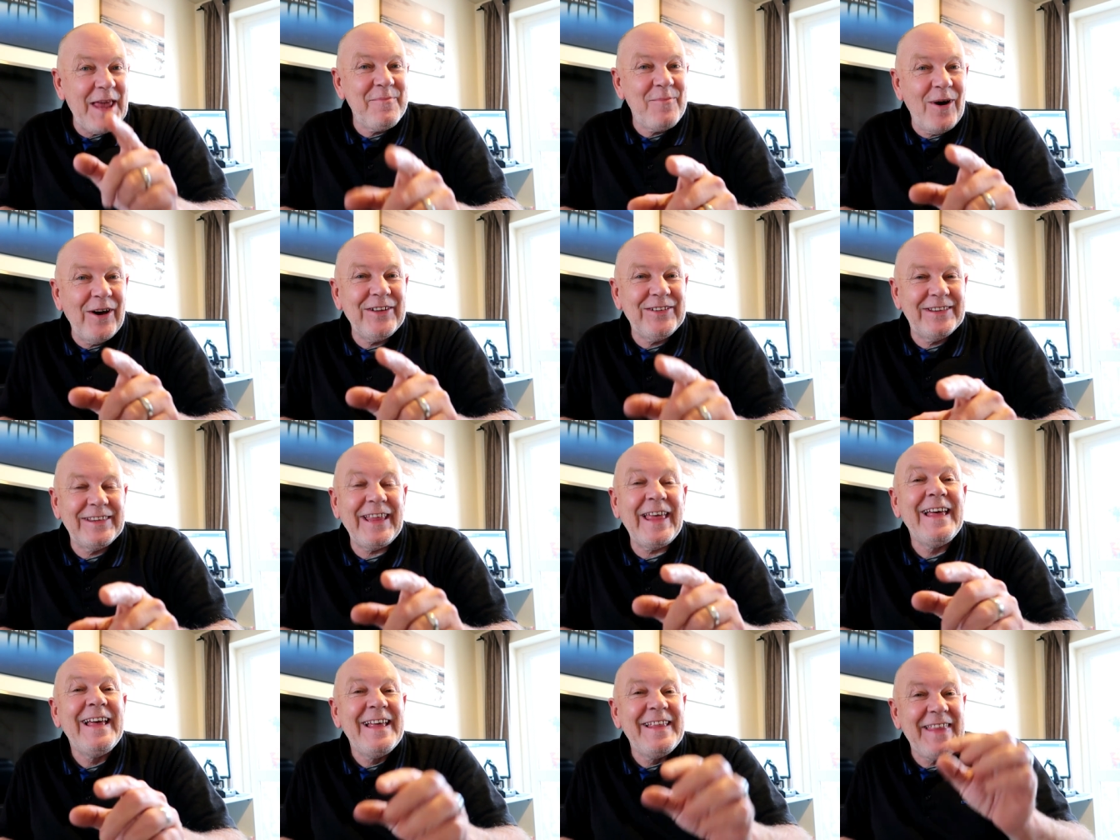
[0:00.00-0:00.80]
they might
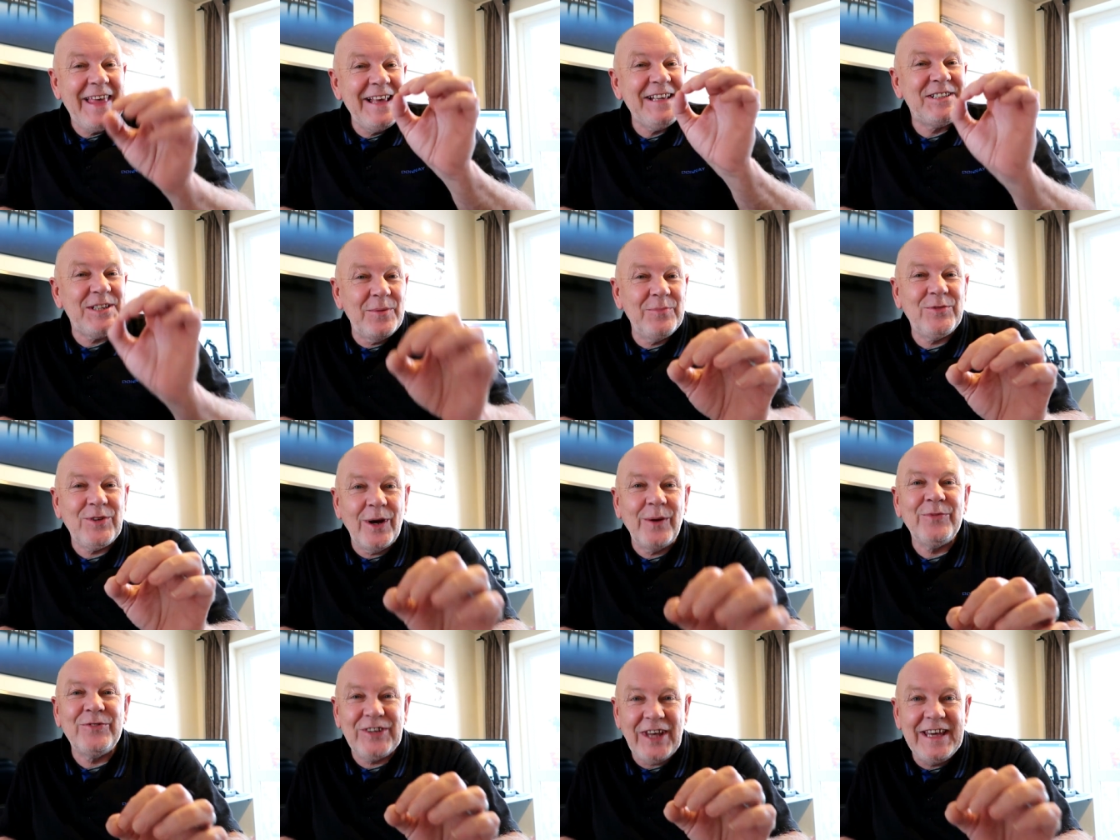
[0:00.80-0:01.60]
they
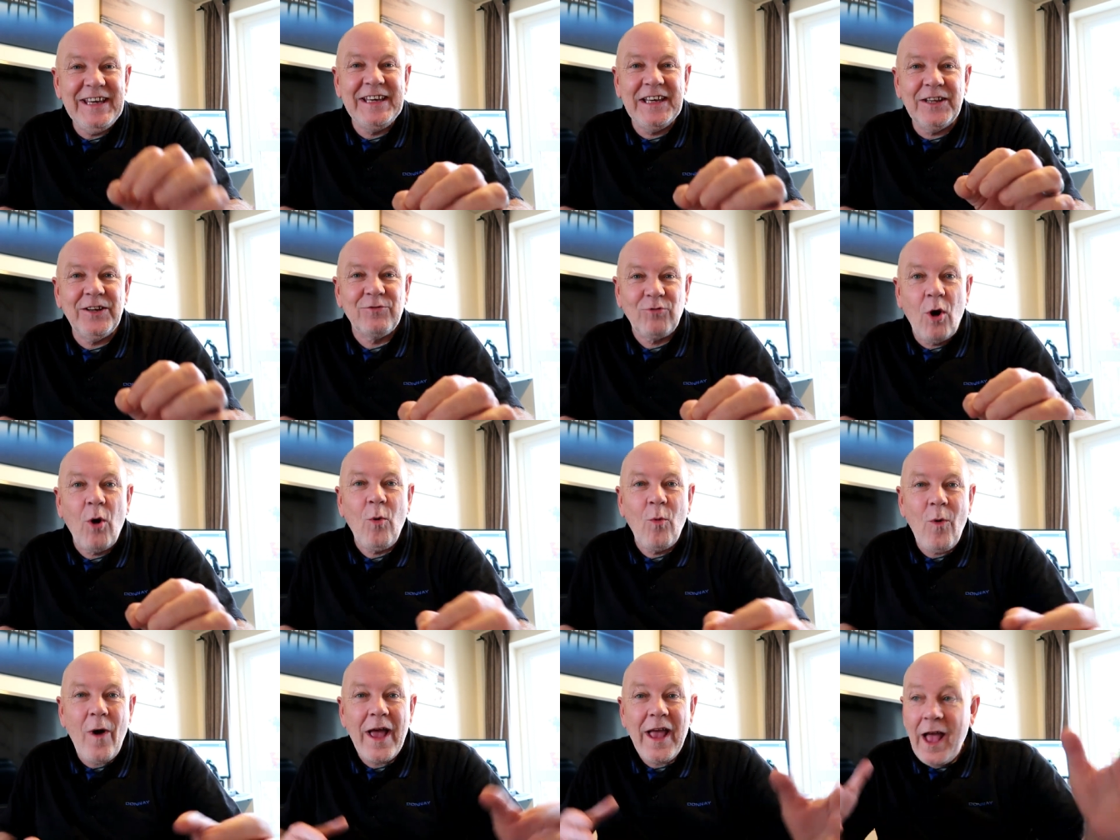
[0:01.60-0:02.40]
sometimes take it the
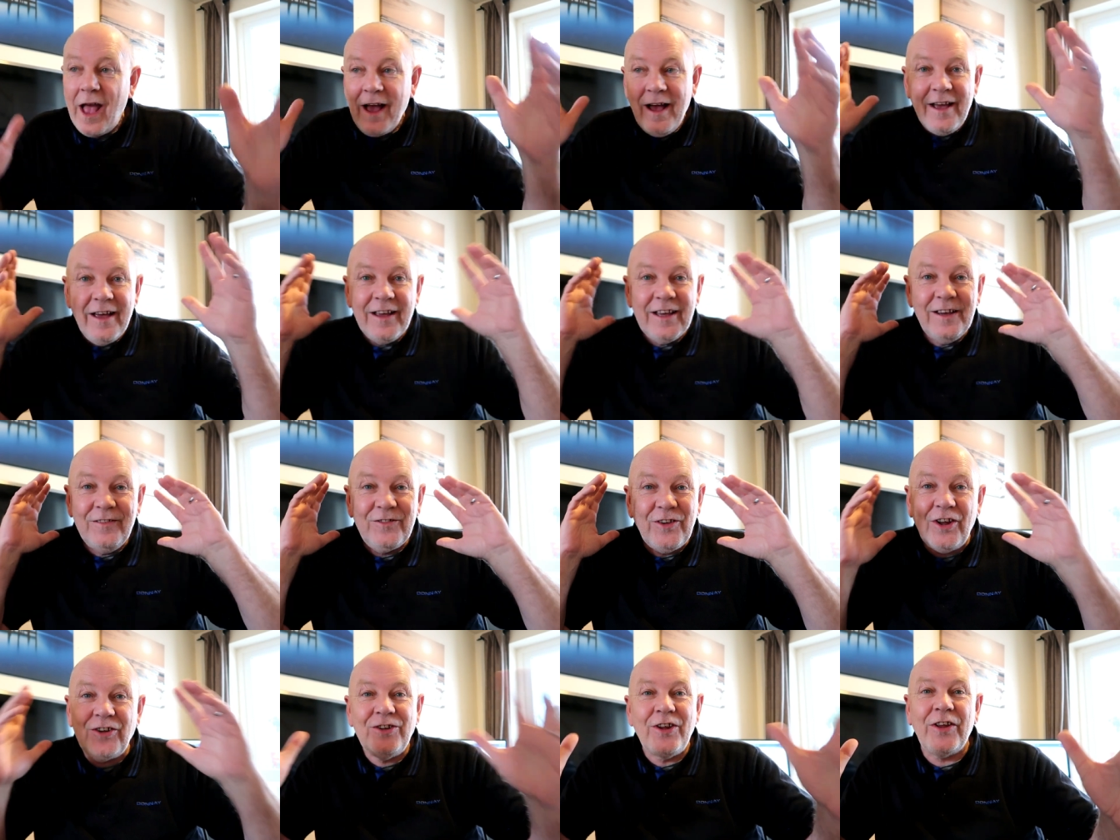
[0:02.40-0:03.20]
wrong way
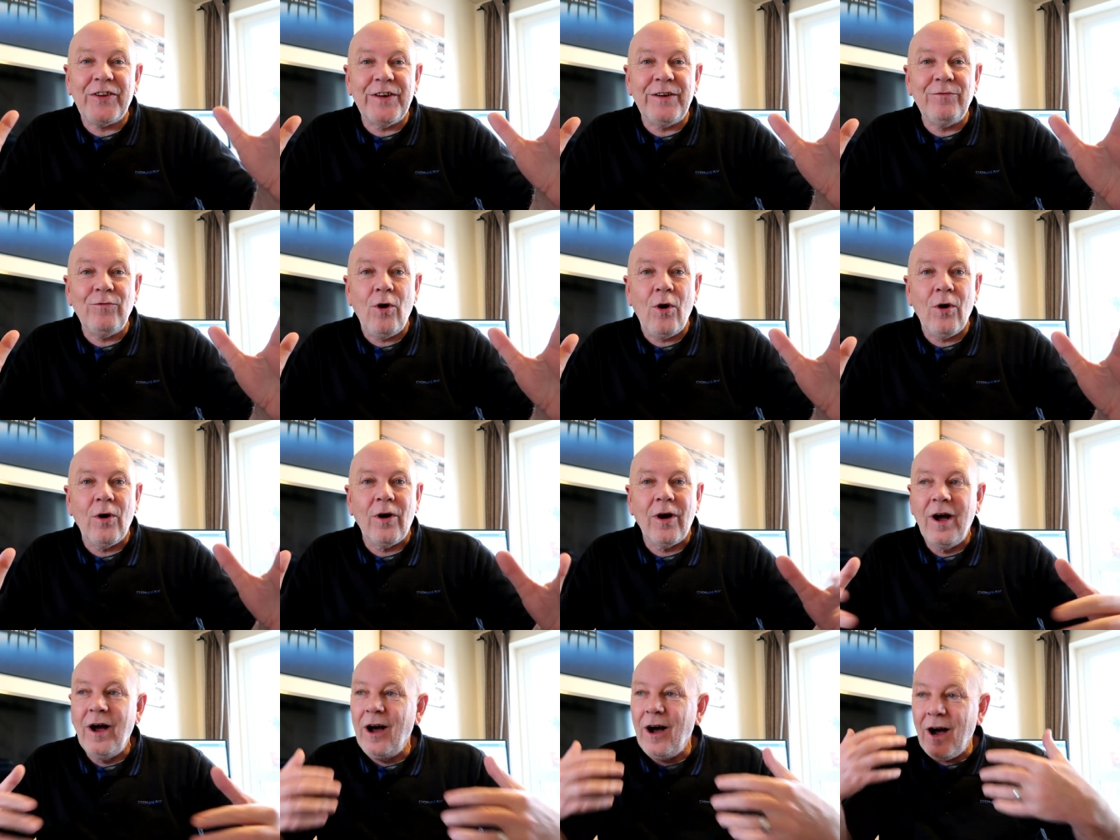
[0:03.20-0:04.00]
you've done nothing
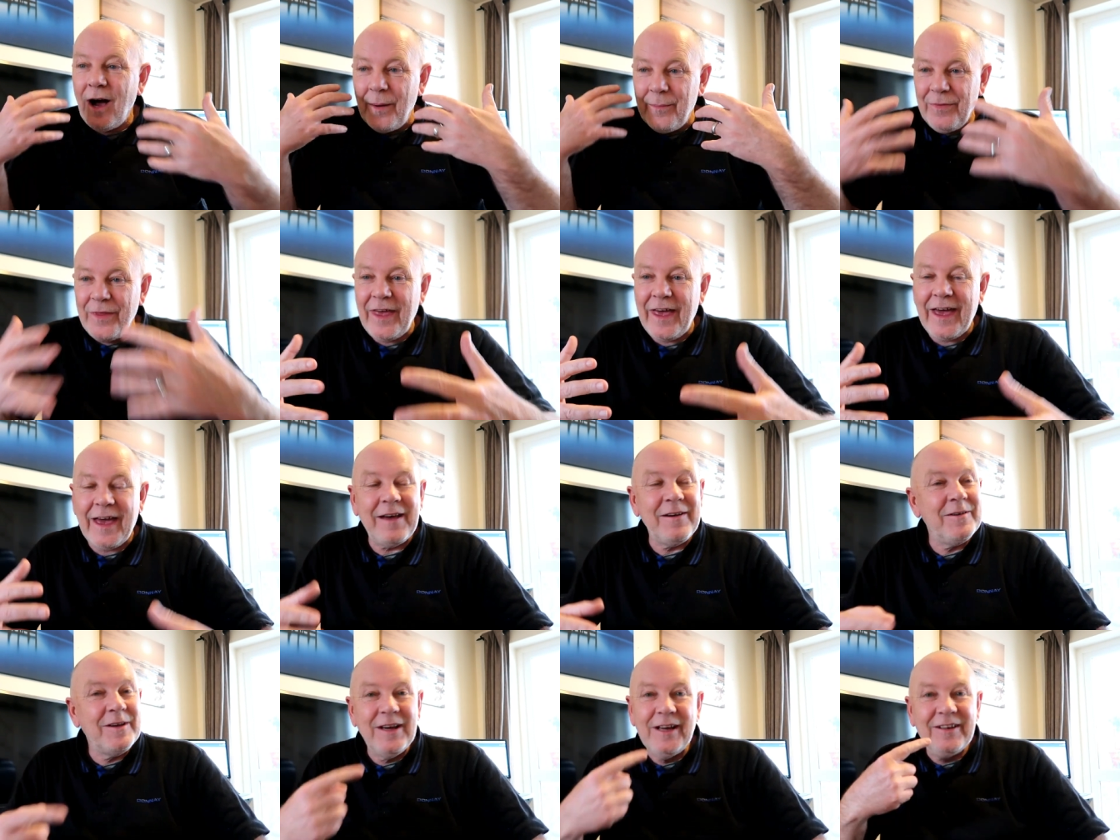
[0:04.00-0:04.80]
wrong I'm
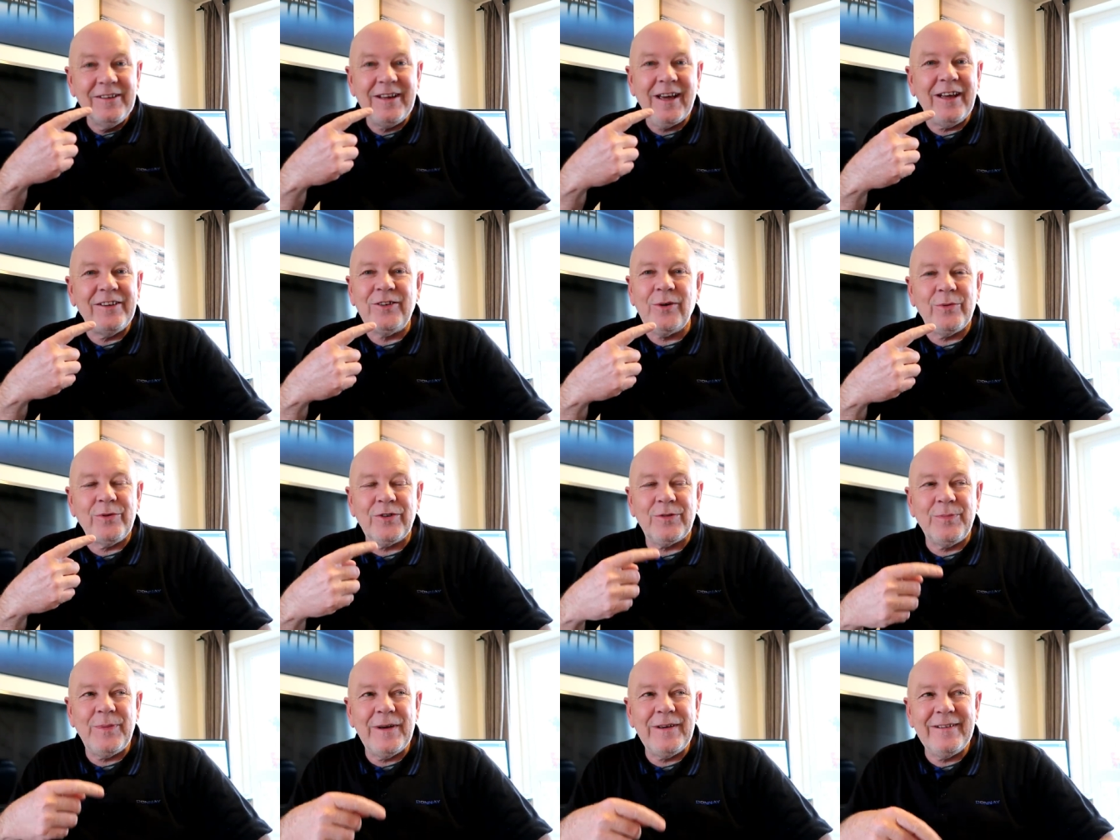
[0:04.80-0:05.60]
there I don't
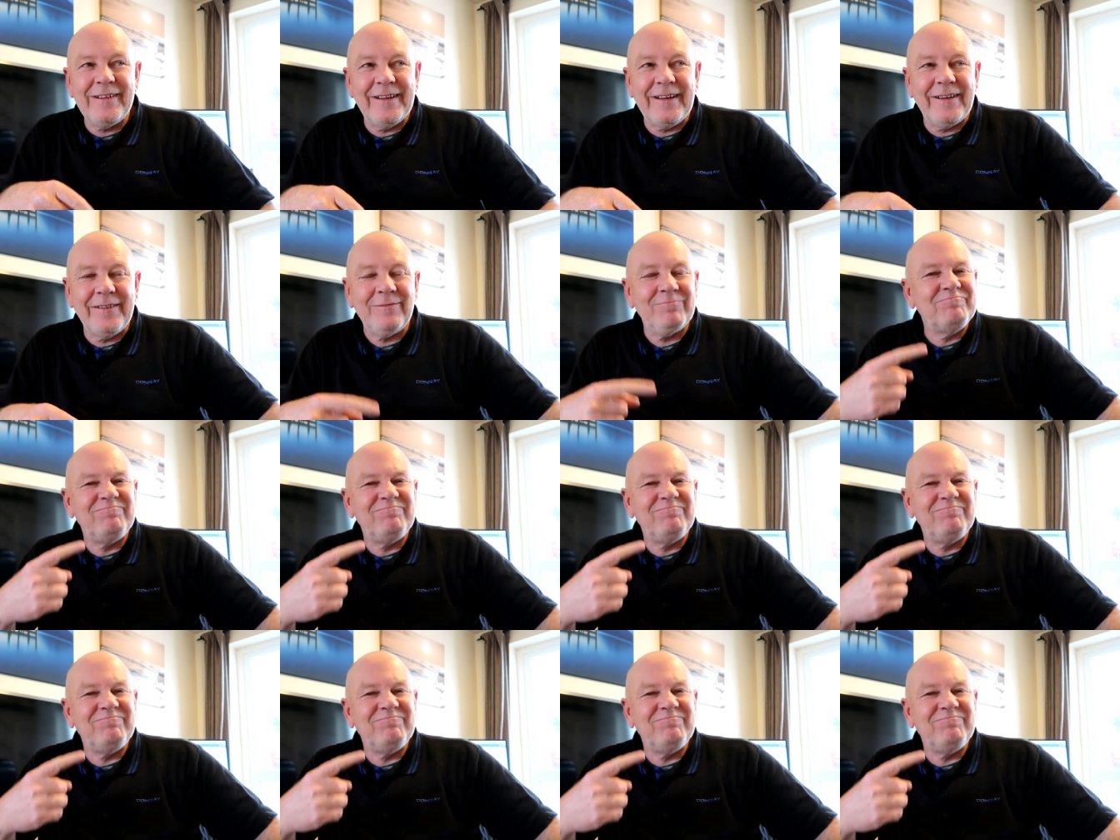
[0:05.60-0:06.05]
want to speak you know